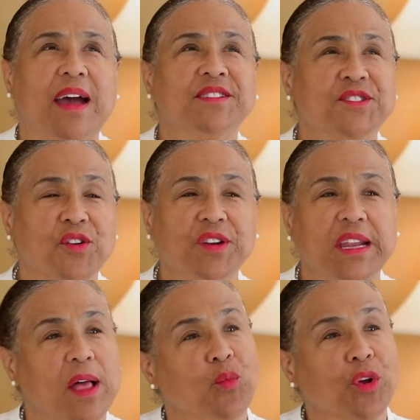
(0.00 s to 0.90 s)
I started
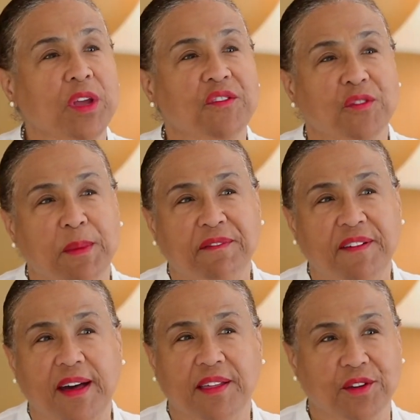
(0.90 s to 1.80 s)
out working for my
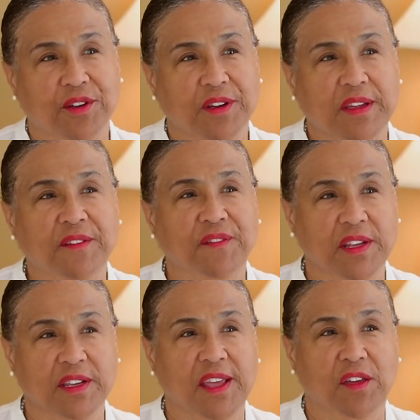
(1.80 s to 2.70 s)
father in
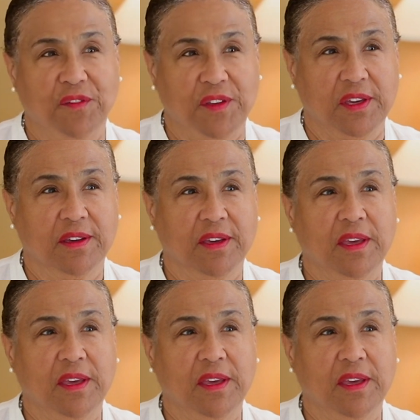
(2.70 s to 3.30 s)
Philadelphia.